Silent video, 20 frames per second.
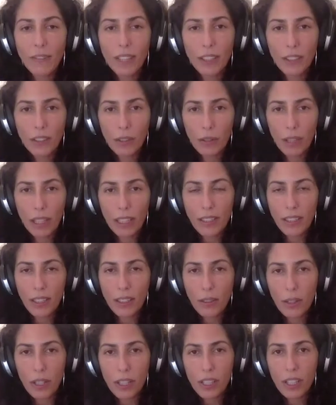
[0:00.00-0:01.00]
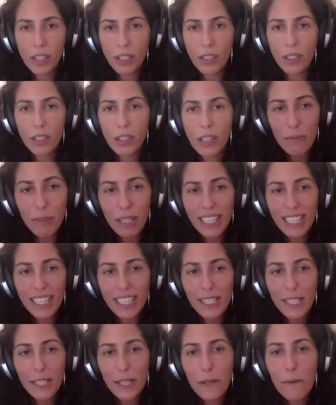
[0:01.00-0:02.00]
that you asked that question,
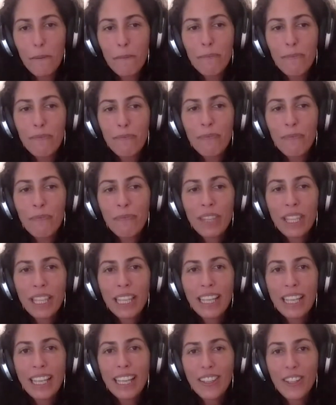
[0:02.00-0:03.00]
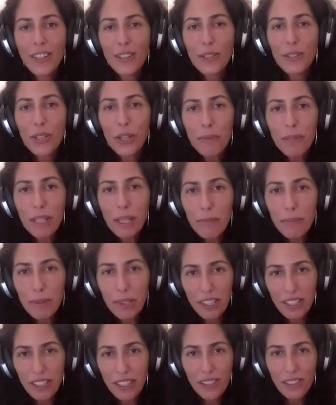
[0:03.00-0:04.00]
because there are so many
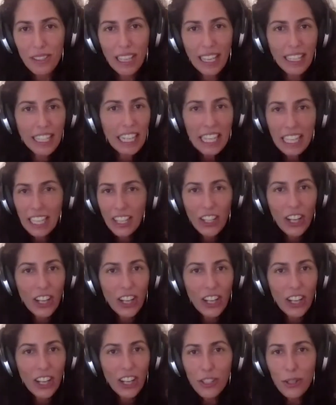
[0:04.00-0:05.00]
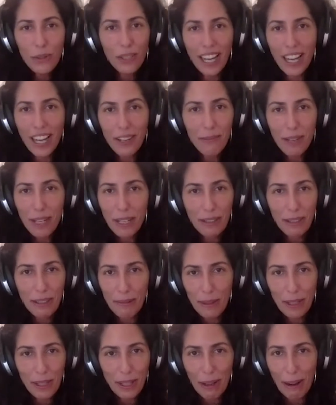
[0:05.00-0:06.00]
books, and God knows I read
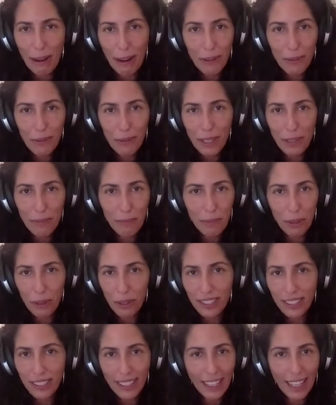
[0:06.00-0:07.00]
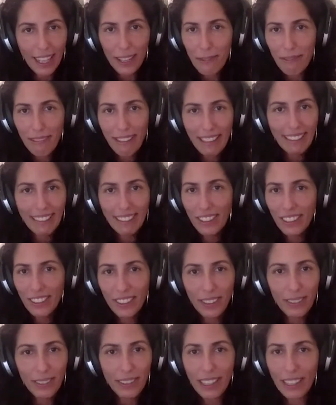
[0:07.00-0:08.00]
books, and I read, you
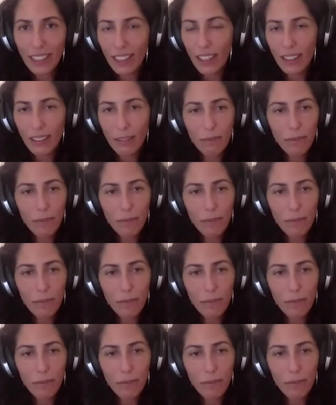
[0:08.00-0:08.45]
know, I